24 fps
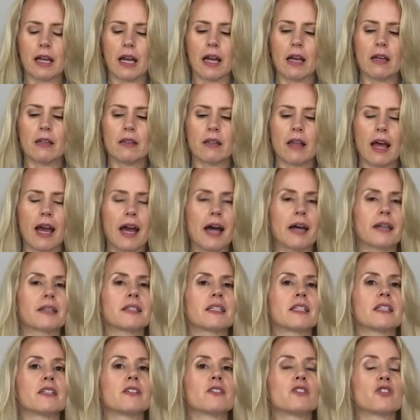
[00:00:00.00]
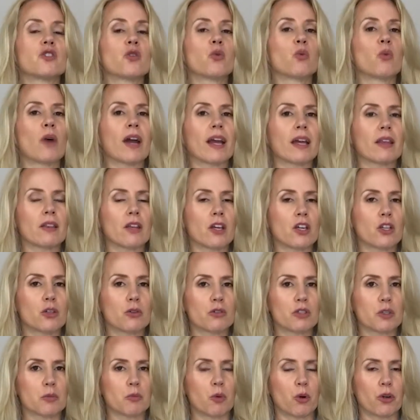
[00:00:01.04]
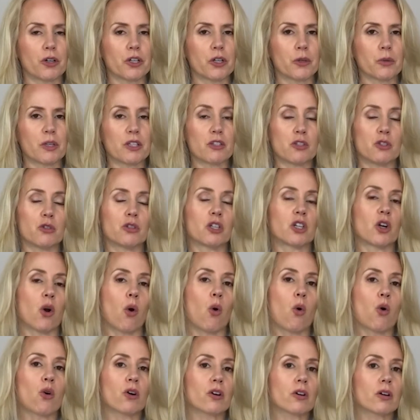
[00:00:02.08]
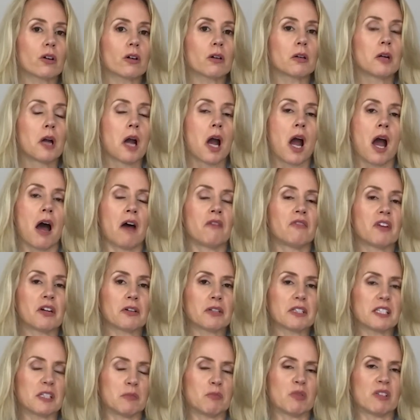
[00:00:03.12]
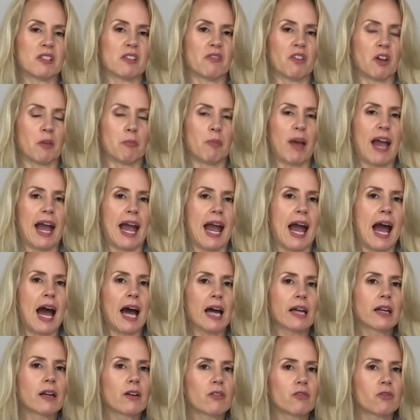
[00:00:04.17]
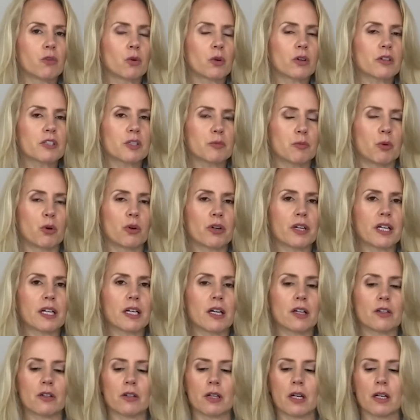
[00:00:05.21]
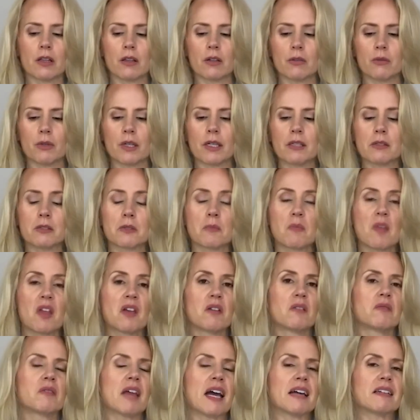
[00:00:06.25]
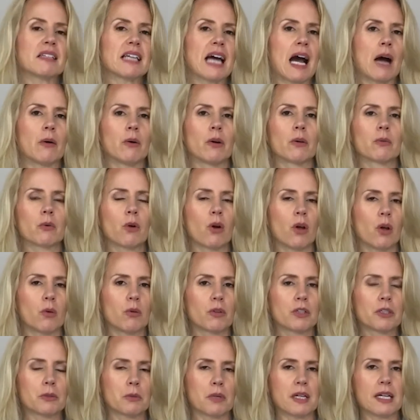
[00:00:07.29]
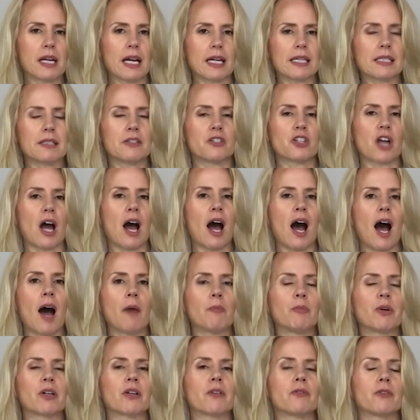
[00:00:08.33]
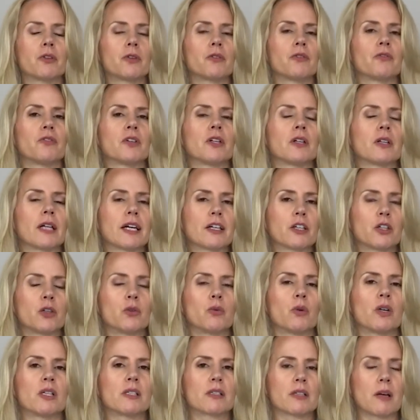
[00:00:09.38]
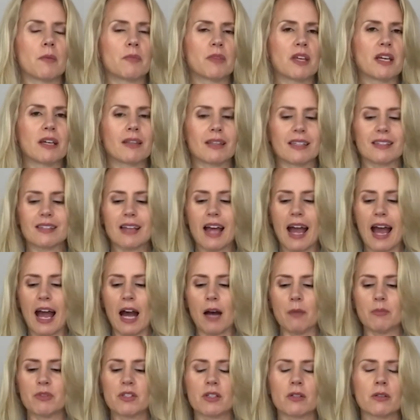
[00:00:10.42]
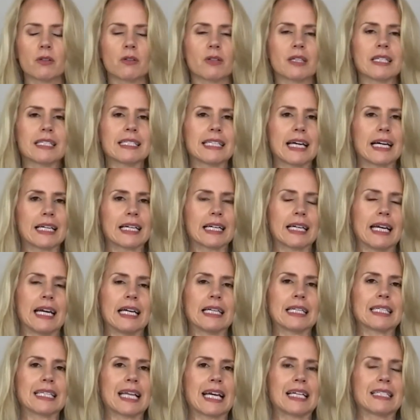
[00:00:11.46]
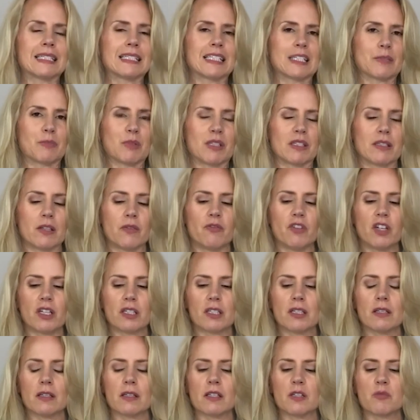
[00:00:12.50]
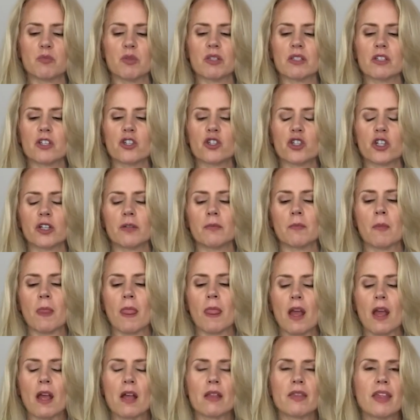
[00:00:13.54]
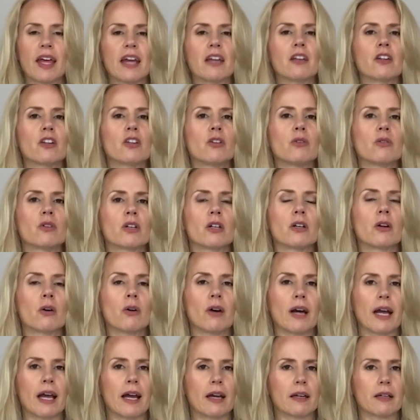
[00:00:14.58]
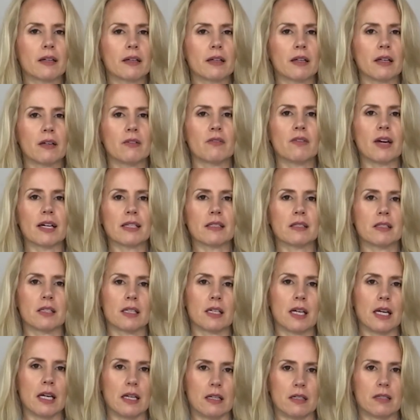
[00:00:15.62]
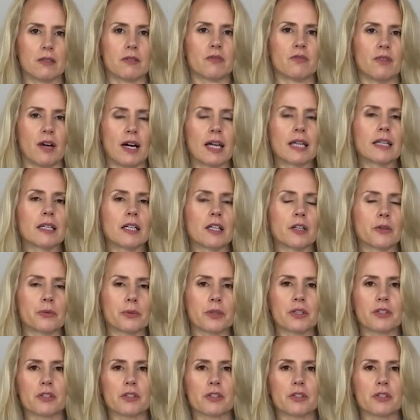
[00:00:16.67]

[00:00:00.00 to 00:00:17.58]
and that is the way that you support your wrist. You can order a very specific pad for supporting underneath the wrist. That towel roll will do a nice job, but if you feel like you want something that's absolutely dedicated and specific to this position, then you can go ahead and investigate finding a wrist